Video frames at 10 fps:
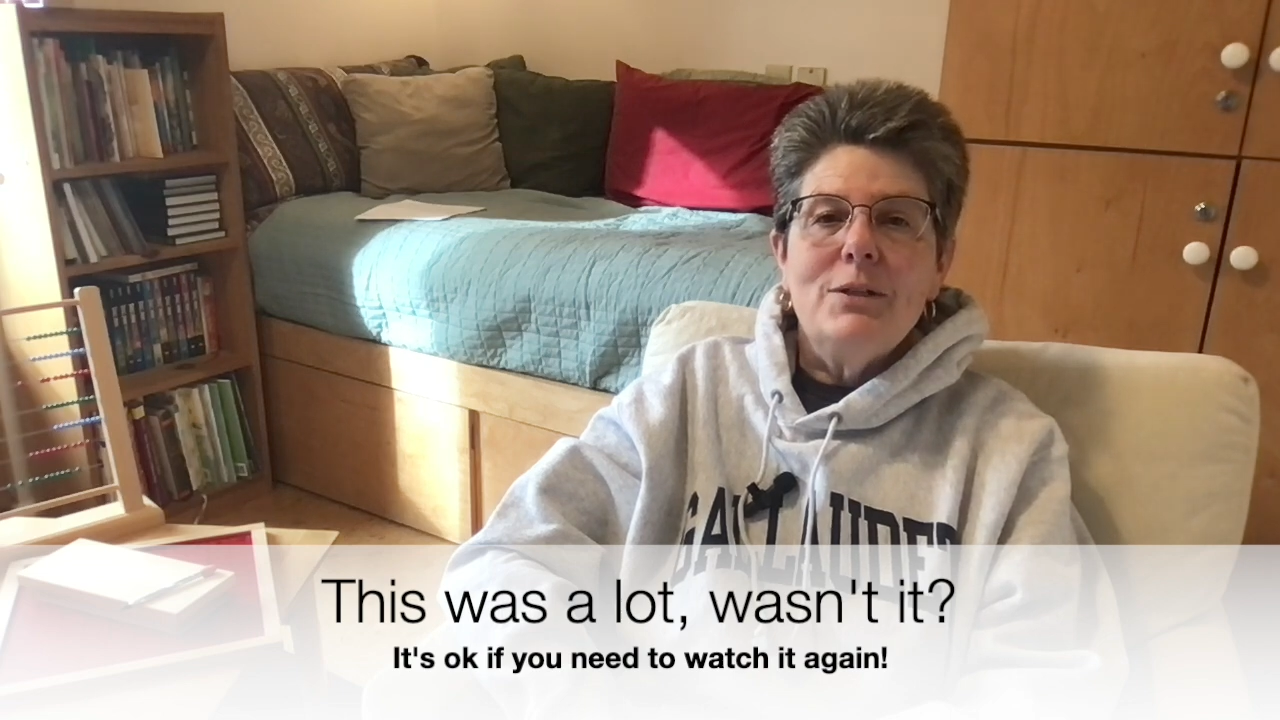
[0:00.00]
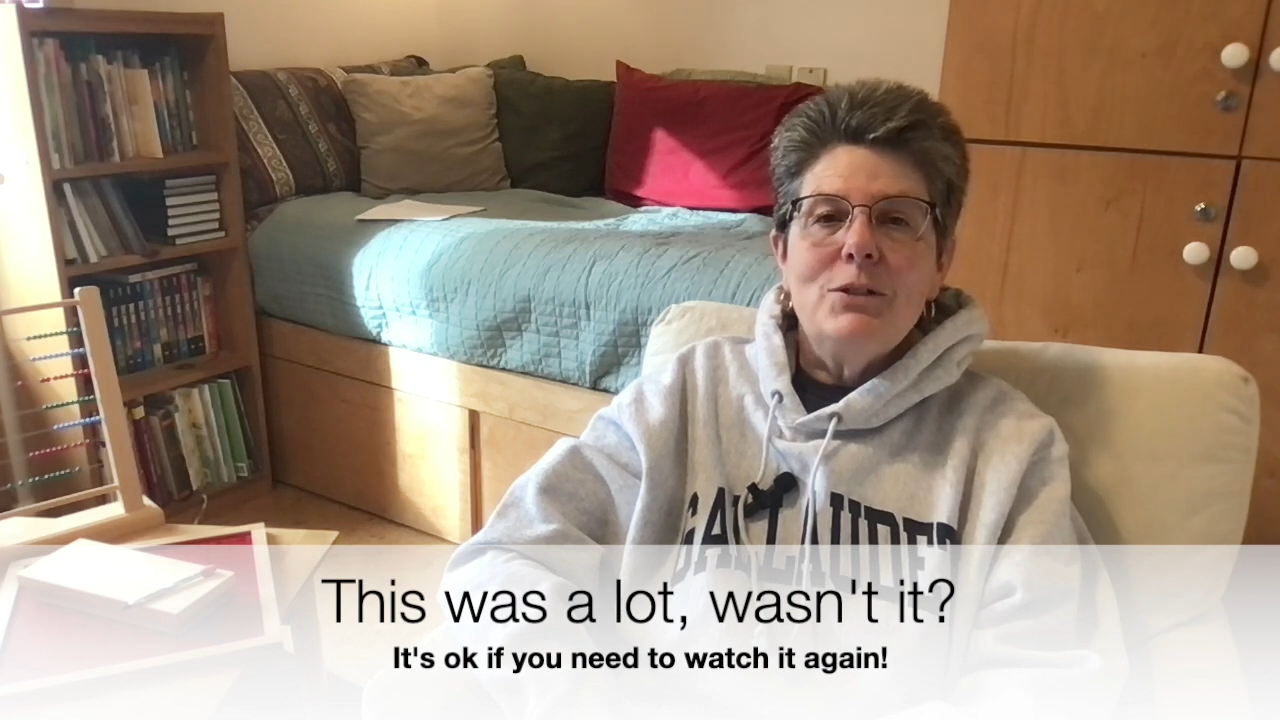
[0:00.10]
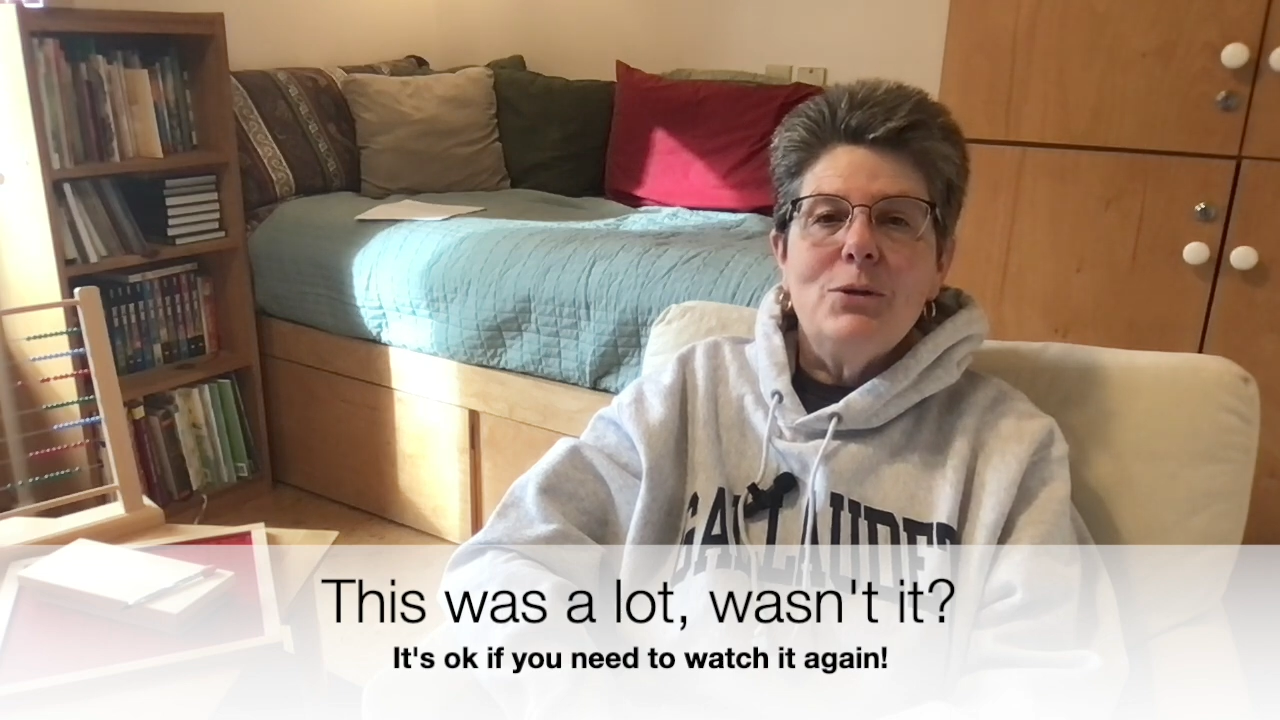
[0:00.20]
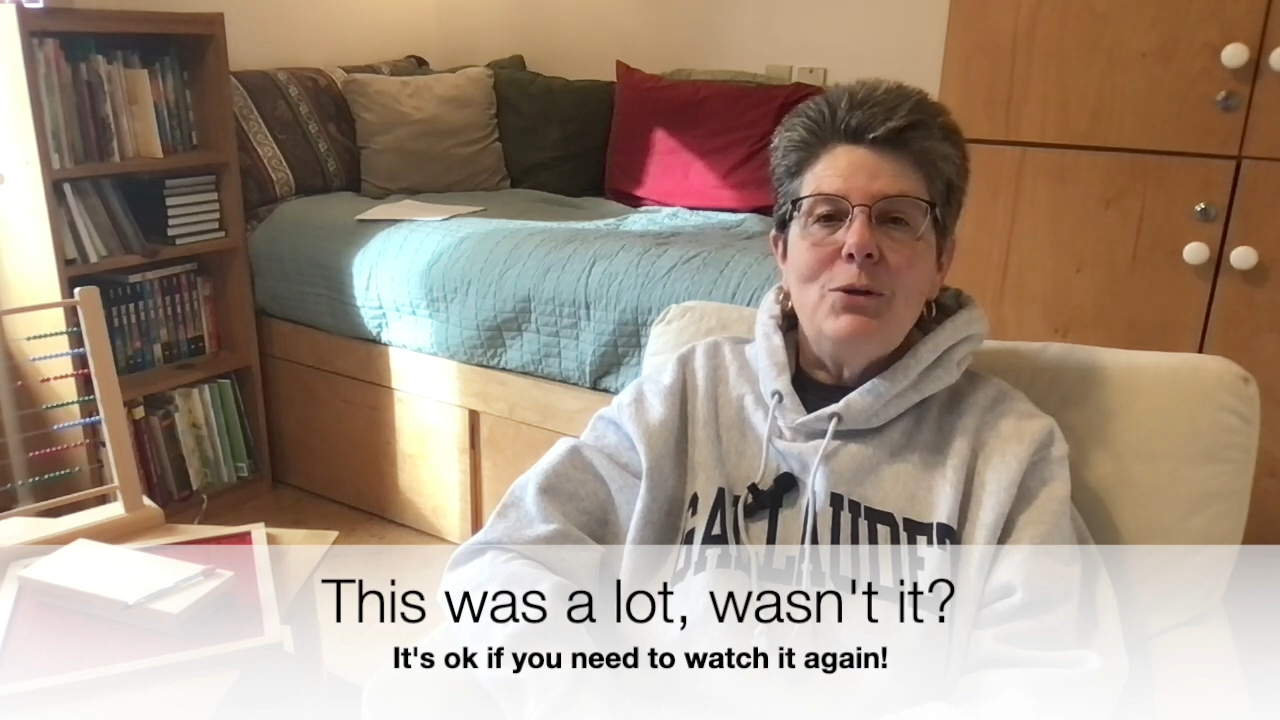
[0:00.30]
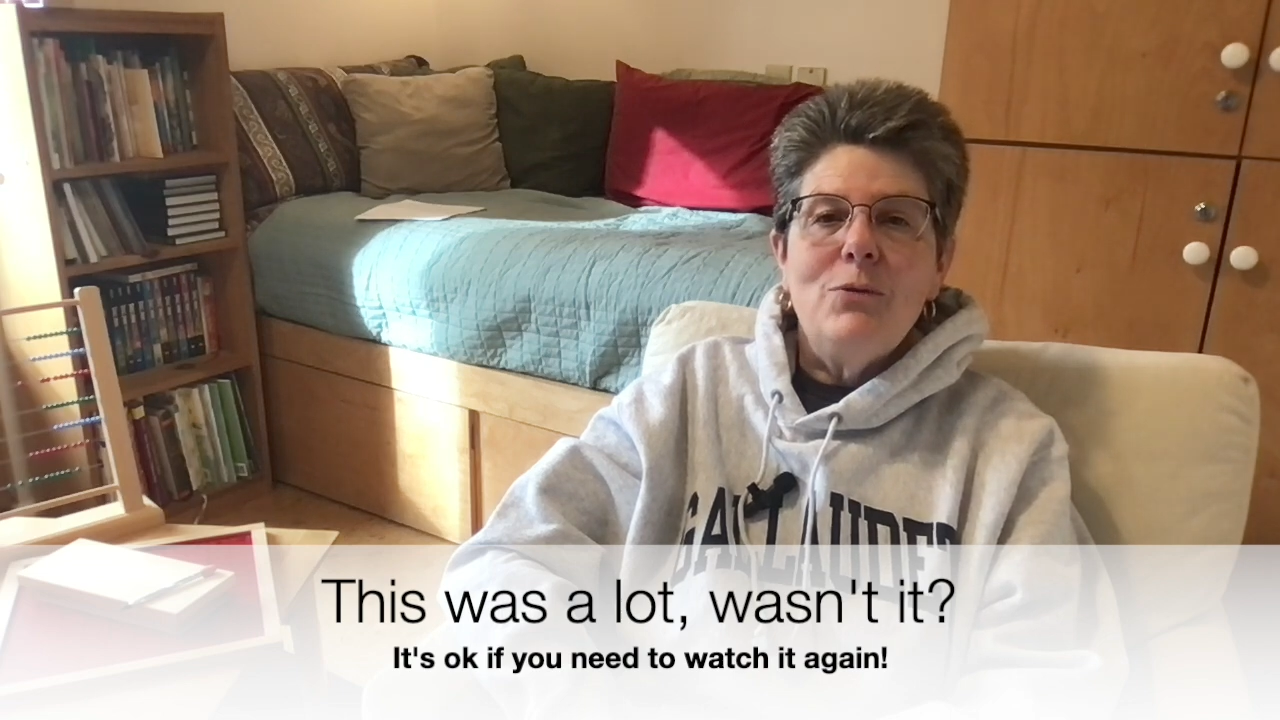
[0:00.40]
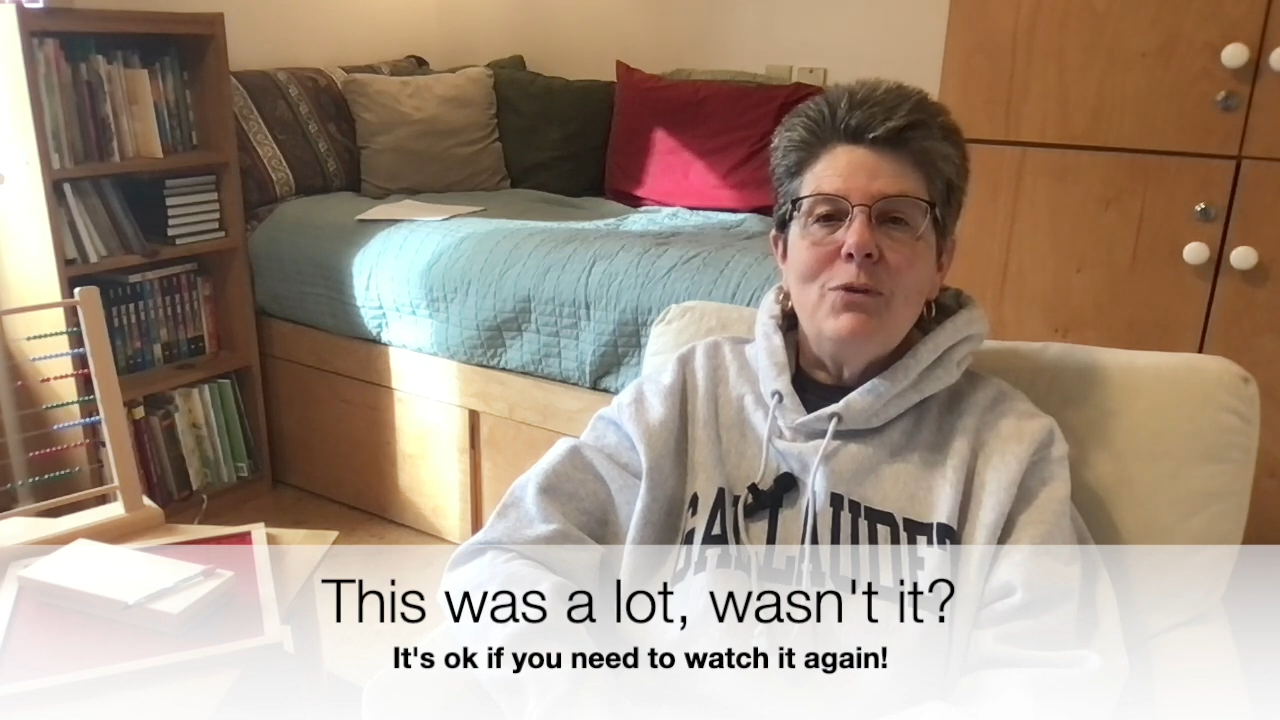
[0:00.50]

until you